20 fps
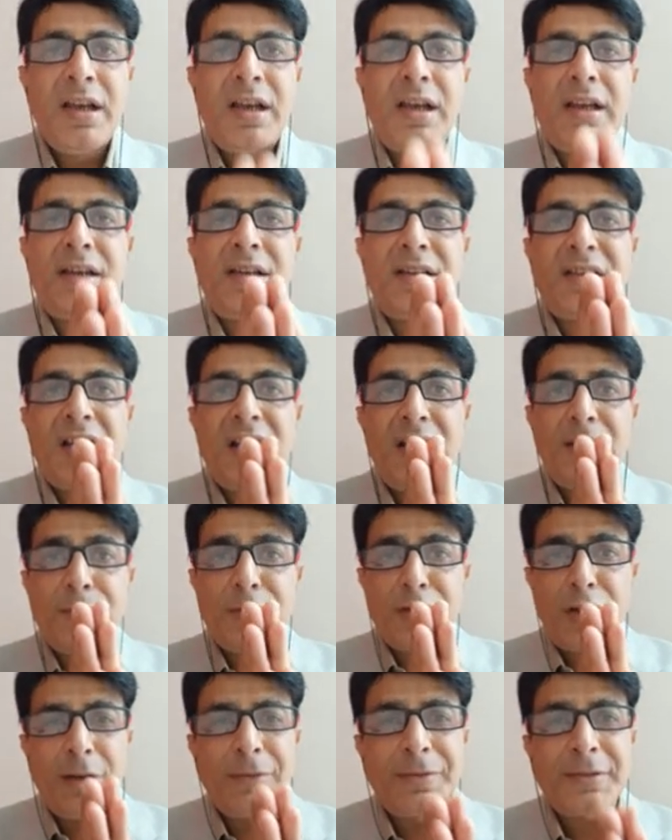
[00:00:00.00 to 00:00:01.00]
in
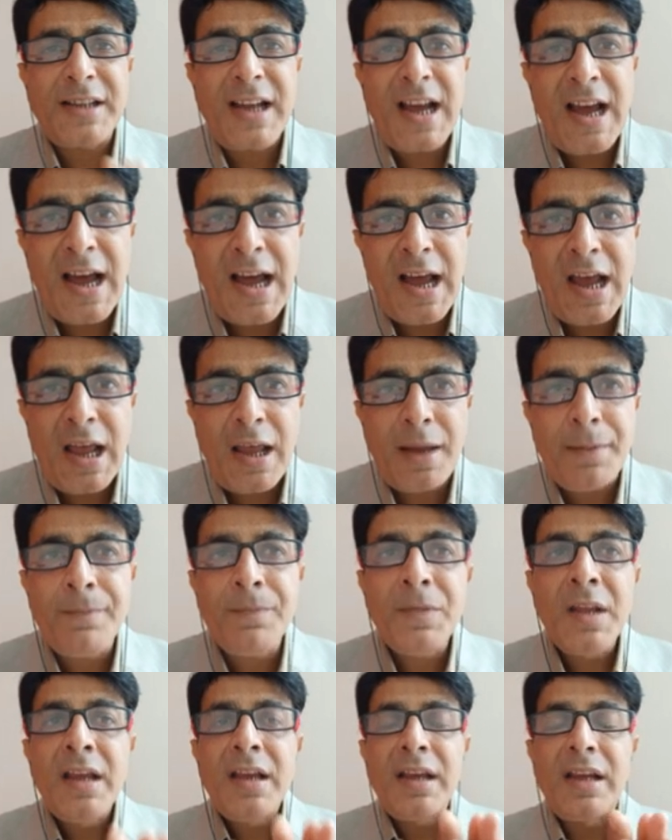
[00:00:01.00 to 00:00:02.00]
terms of
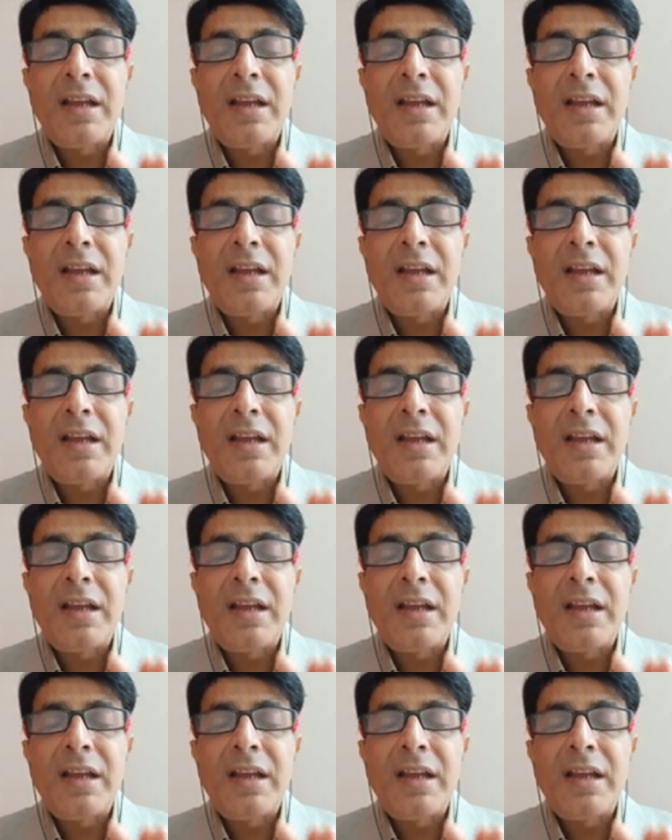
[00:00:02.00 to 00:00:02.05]
time,